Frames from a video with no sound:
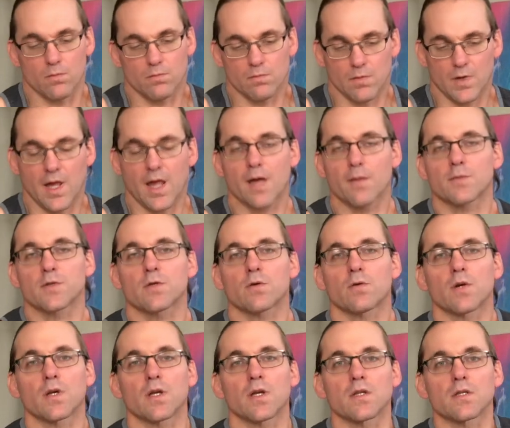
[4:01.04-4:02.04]

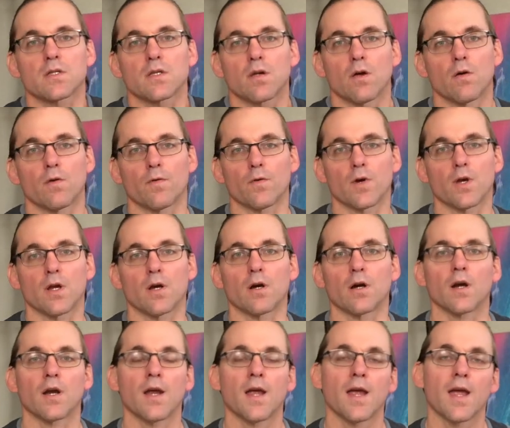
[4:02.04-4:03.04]
hamstrings over here,
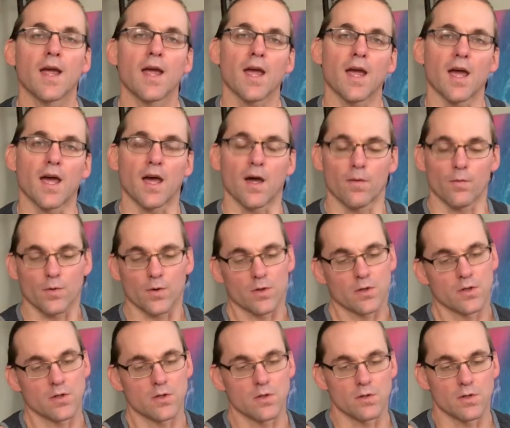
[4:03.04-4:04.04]
and we're
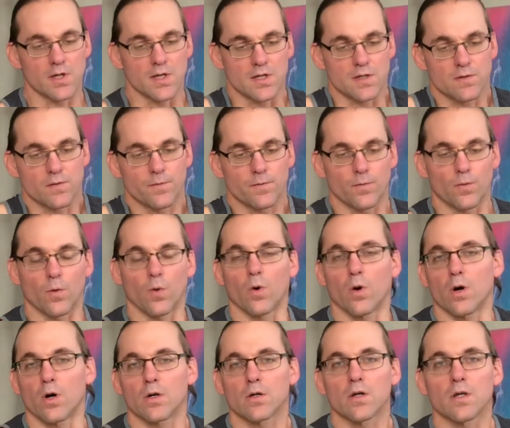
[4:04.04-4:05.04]
going to do this
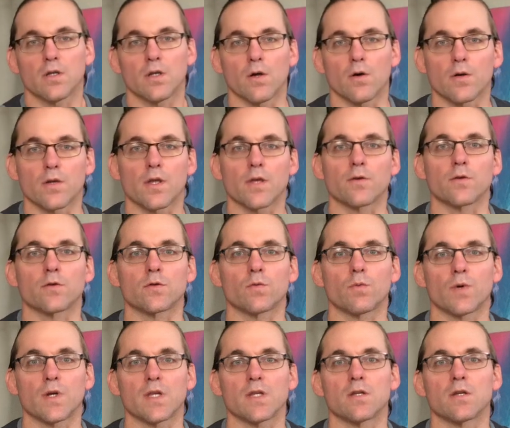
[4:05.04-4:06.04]
for another
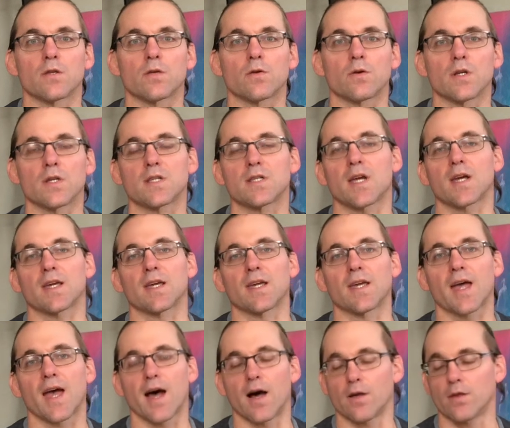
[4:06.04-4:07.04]
20 to 30 second
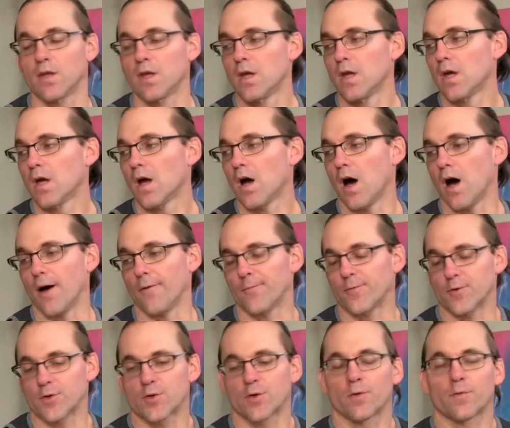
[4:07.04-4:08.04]
count.
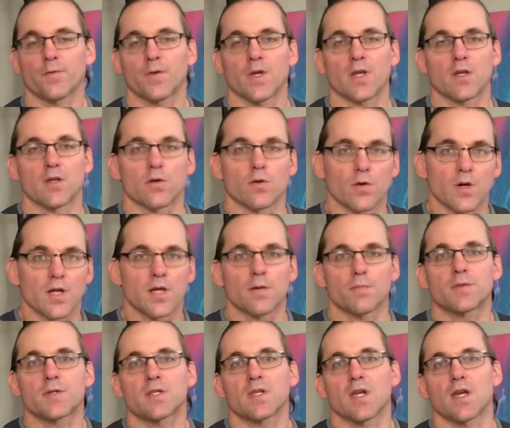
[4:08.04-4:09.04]
For surfing, your
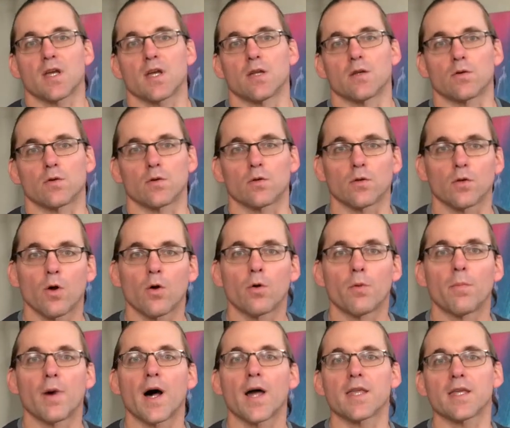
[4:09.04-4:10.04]
hips and your lower
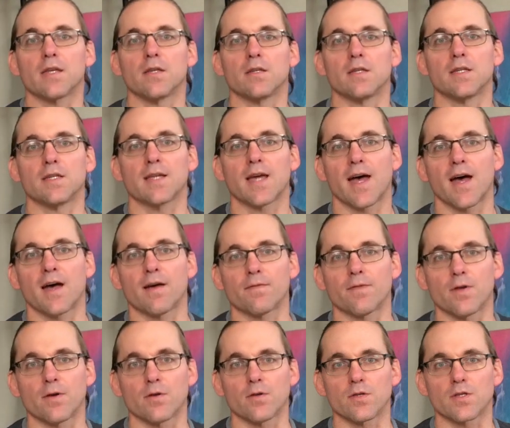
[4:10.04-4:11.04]
body, you need to have
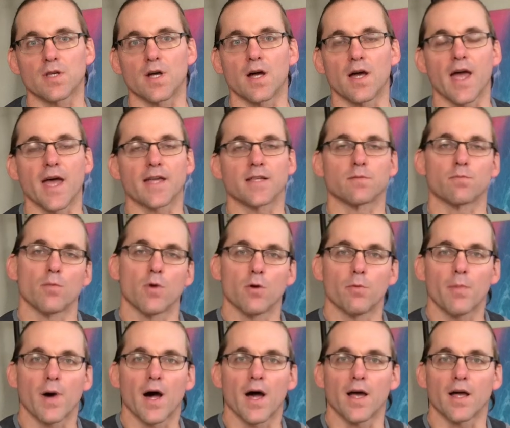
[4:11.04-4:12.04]
those as
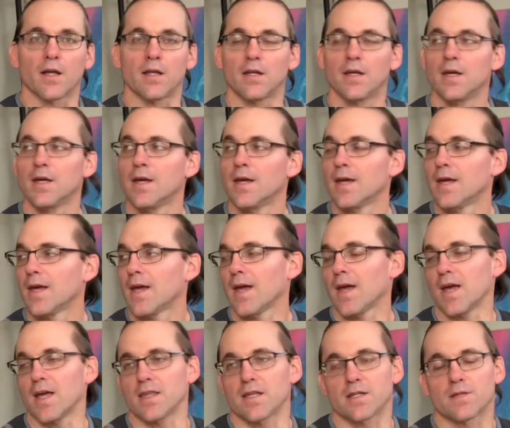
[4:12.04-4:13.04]
mobile
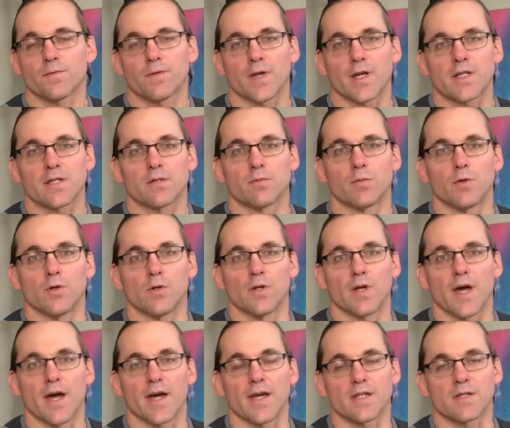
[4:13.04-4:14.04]
and as flexible
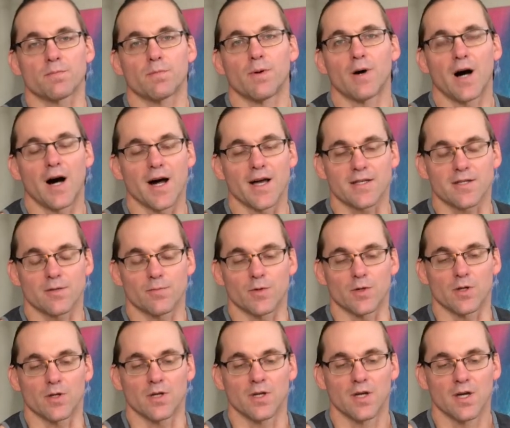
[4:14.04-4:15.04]
as
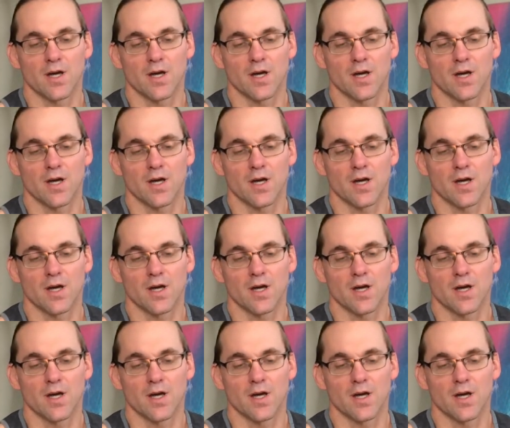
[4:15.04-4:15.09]
possible.